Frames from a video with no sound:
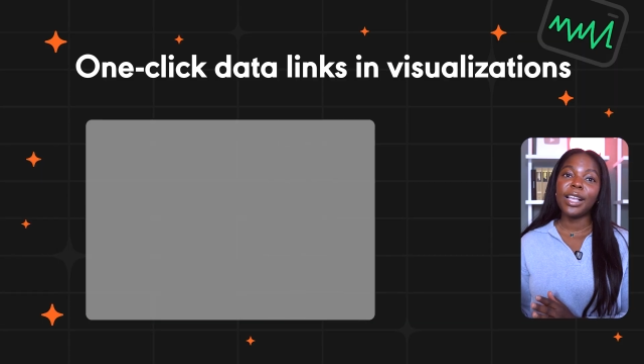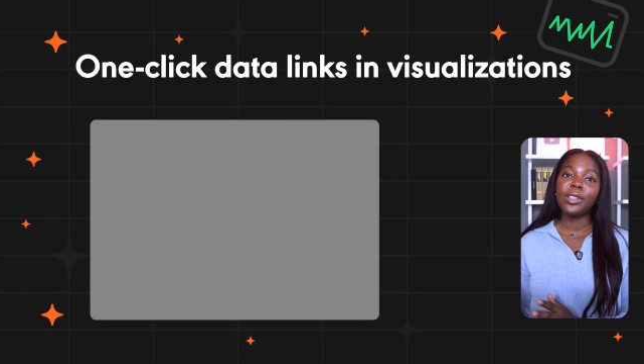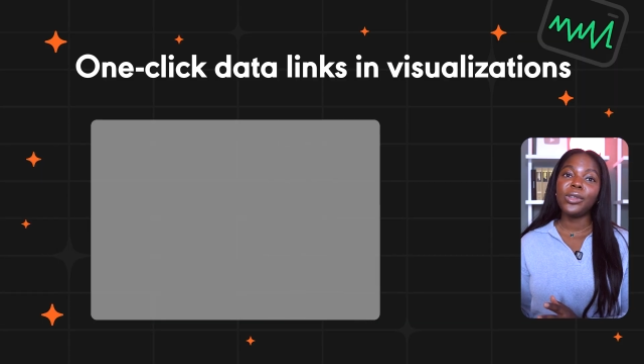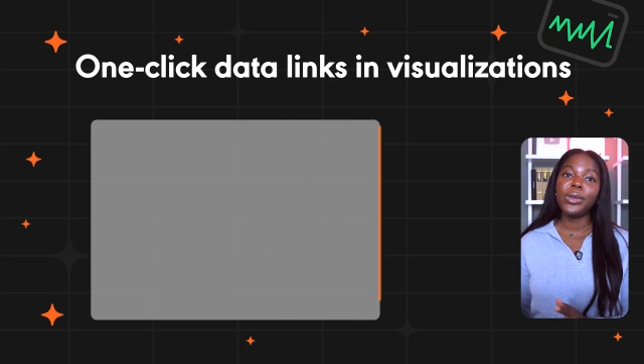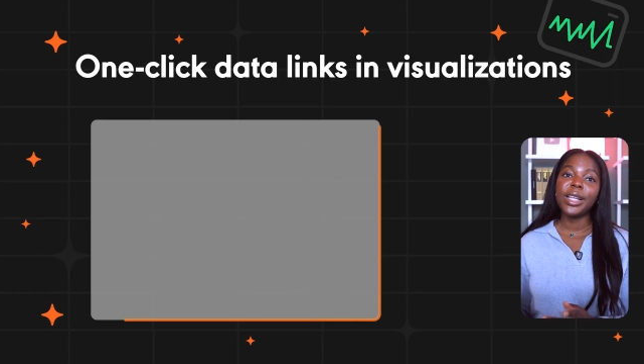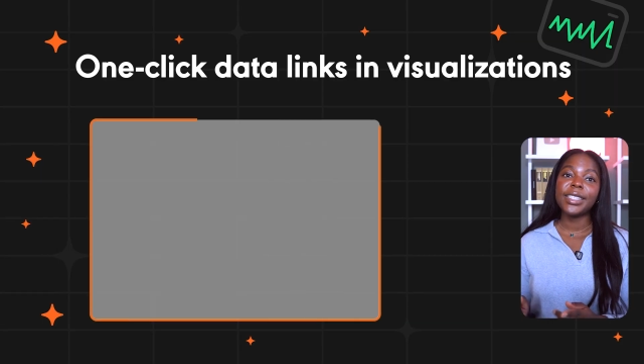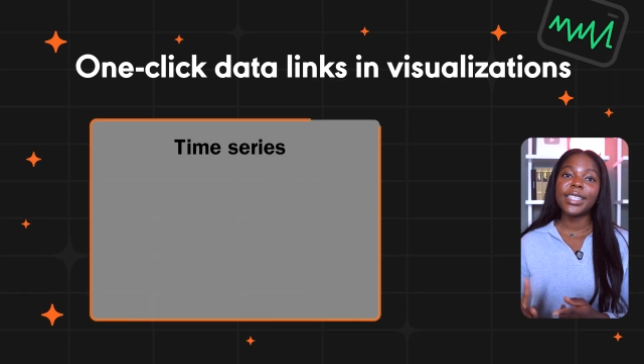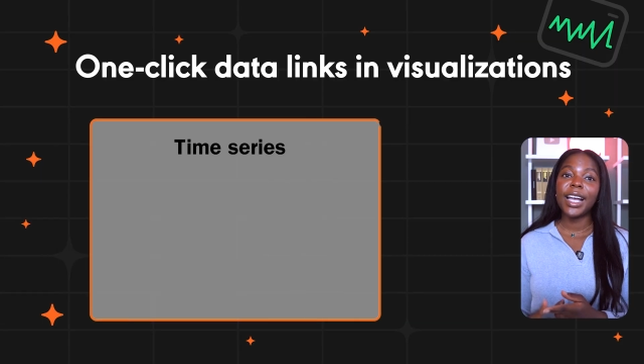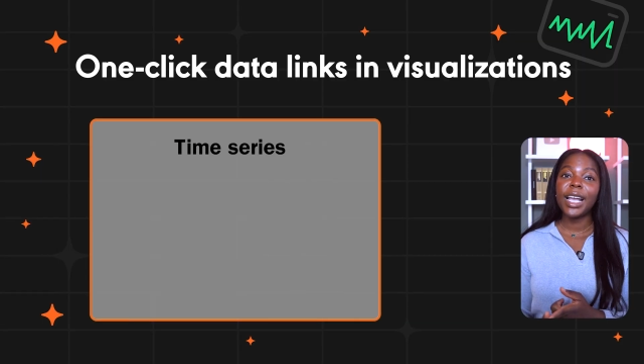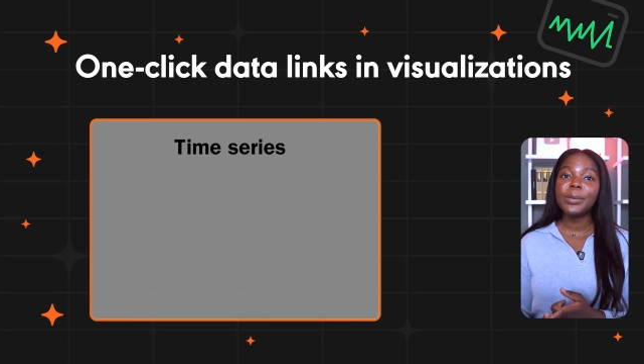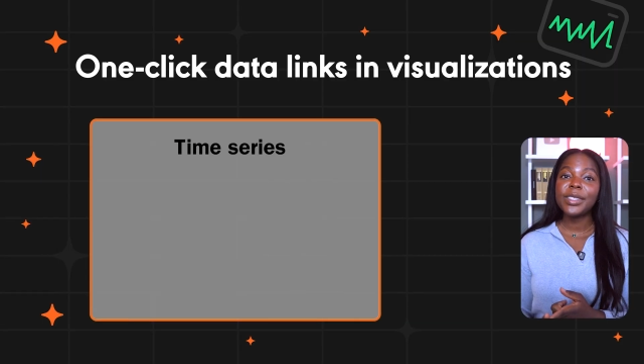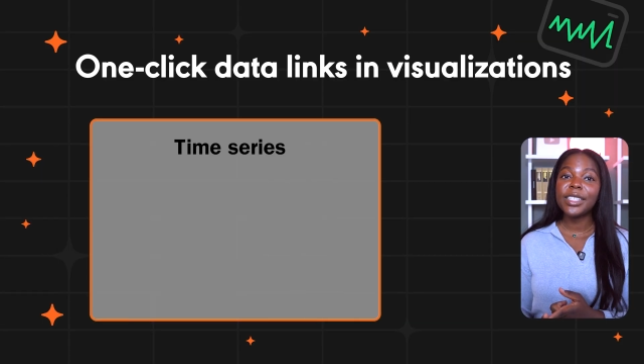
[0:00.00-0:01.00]
including
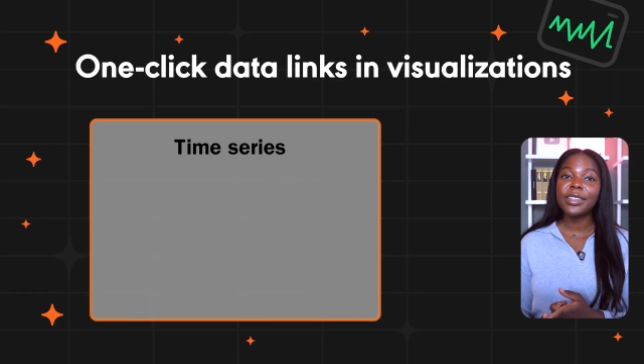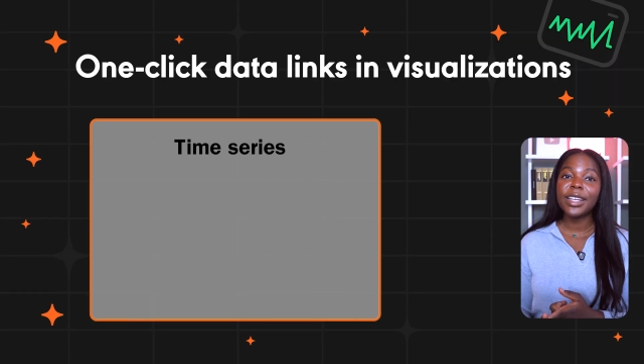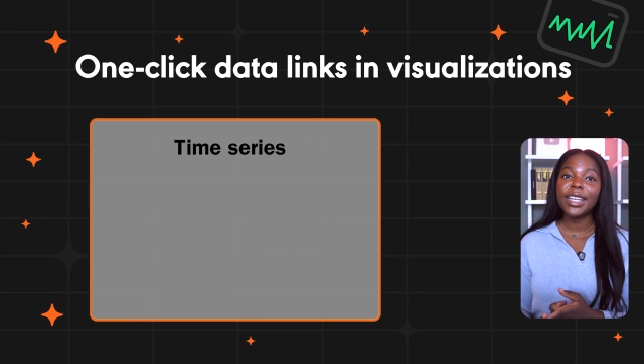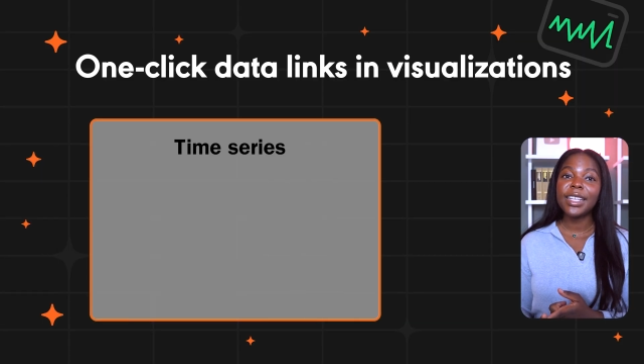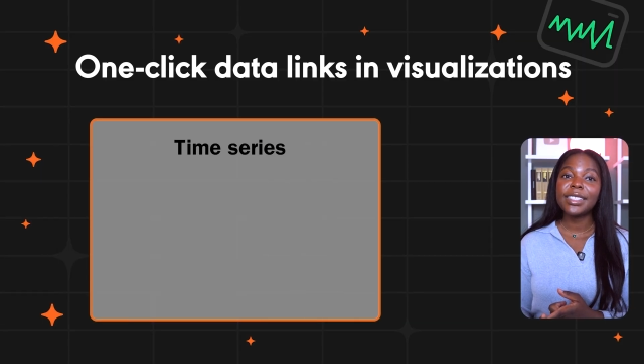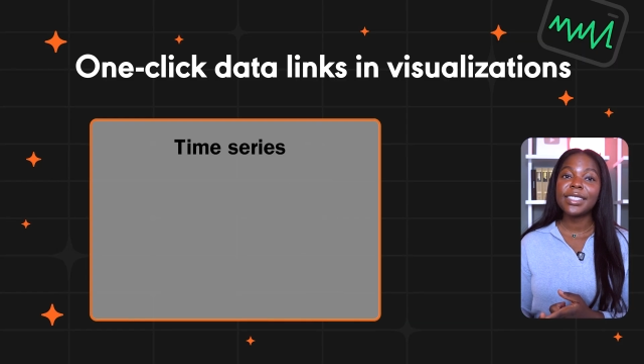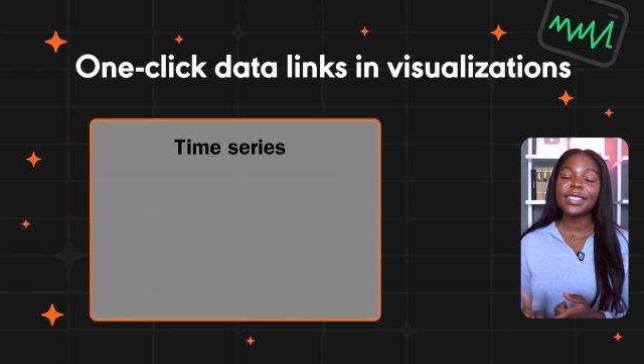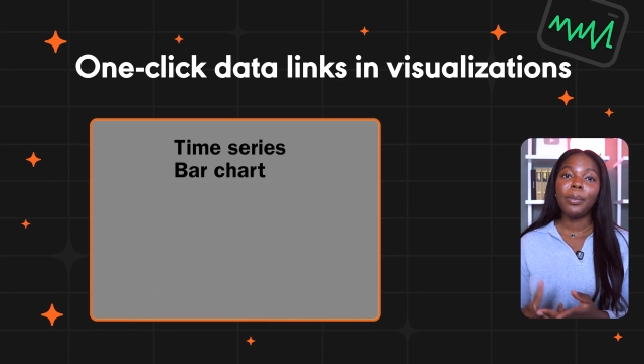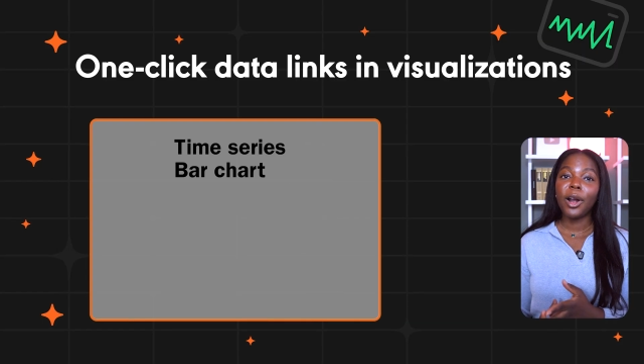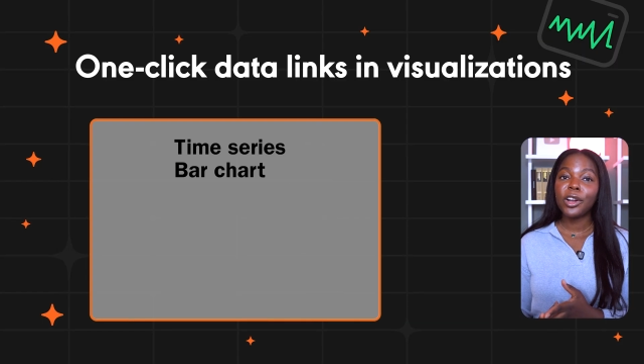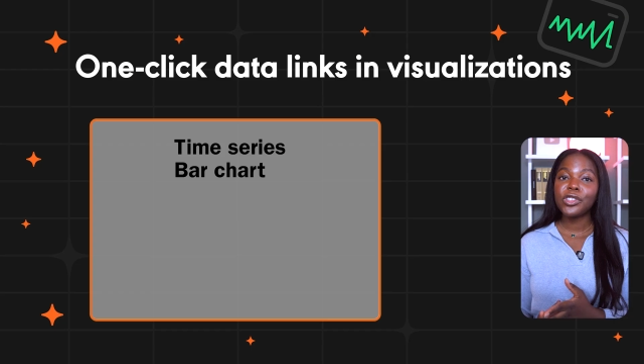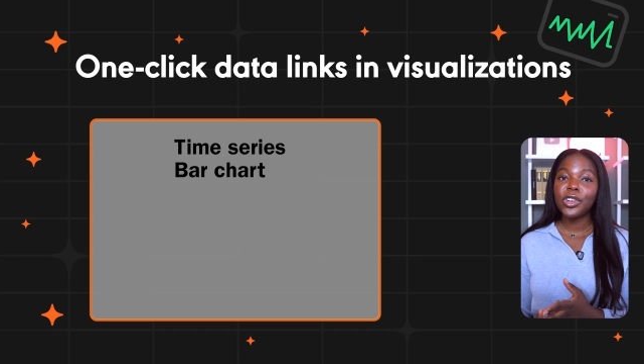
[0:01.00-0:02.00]
time series,
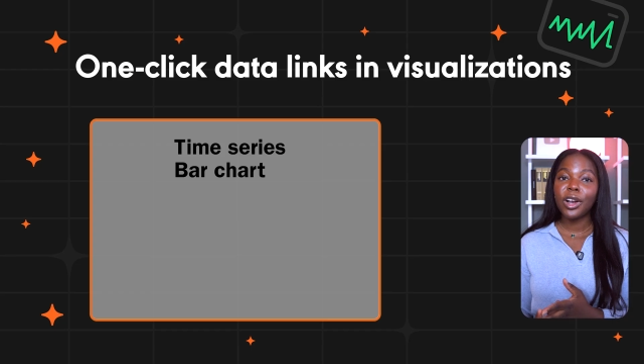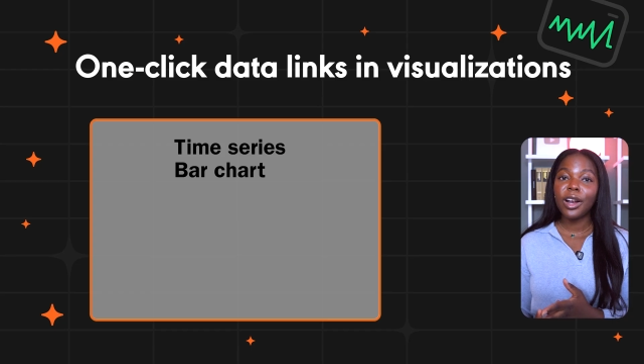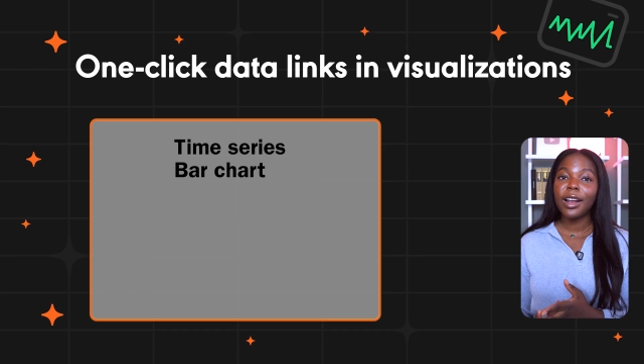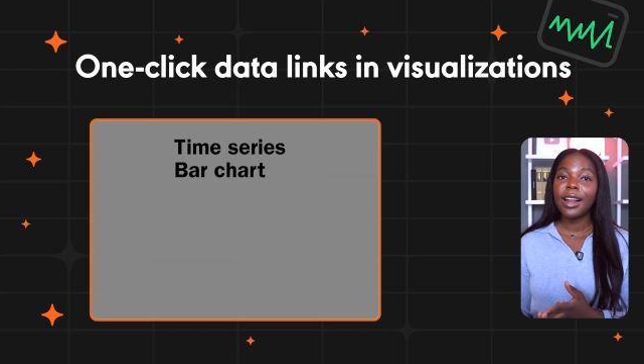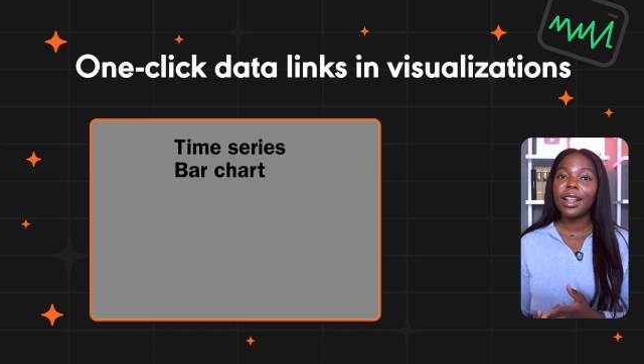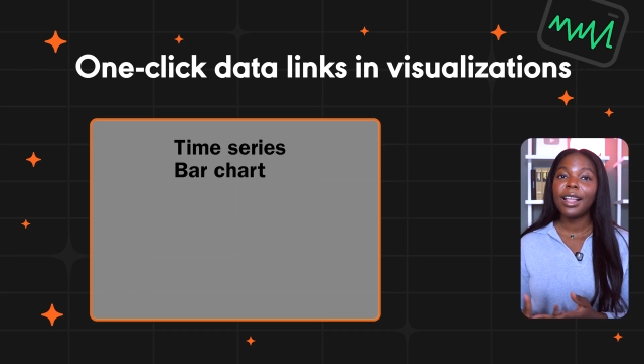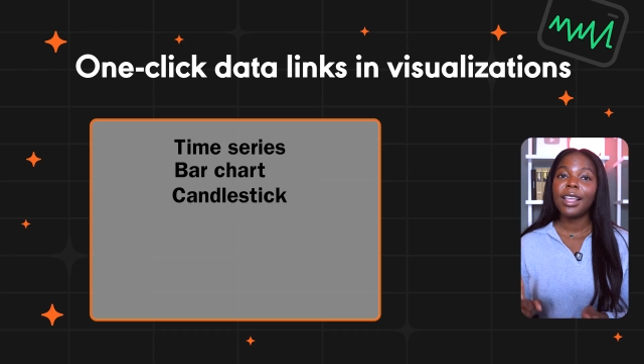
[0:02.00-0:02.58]
bar chart,